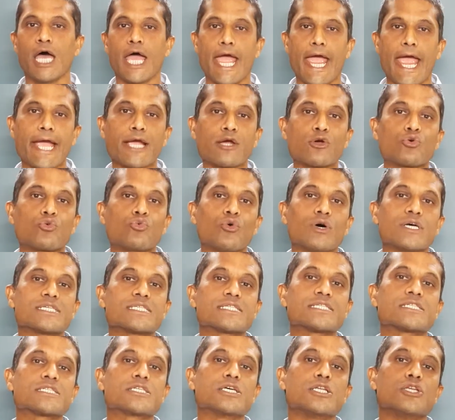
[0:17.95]
aqueous
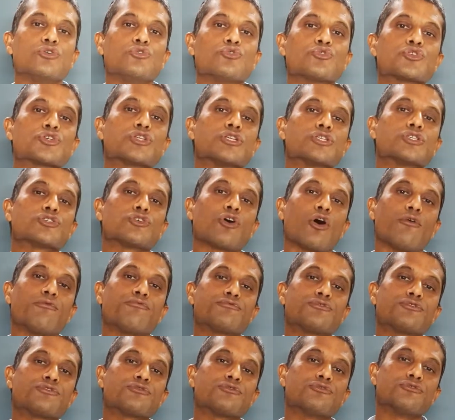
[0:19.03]
solutions
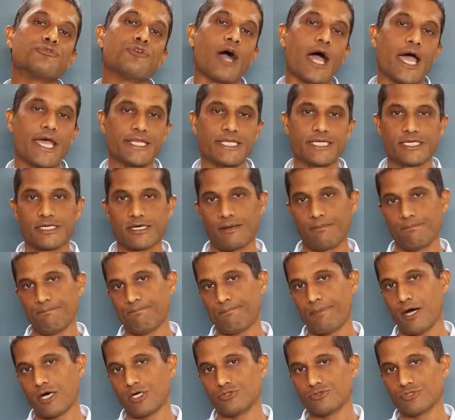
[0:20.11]
of two ionic
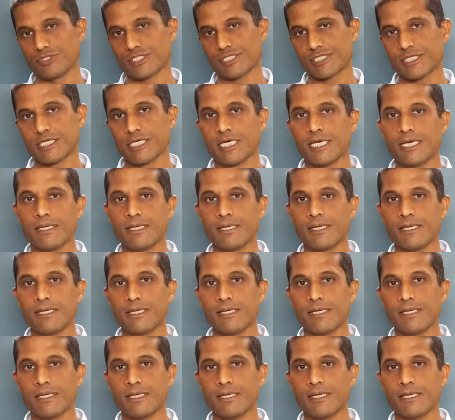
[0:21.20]
compounds.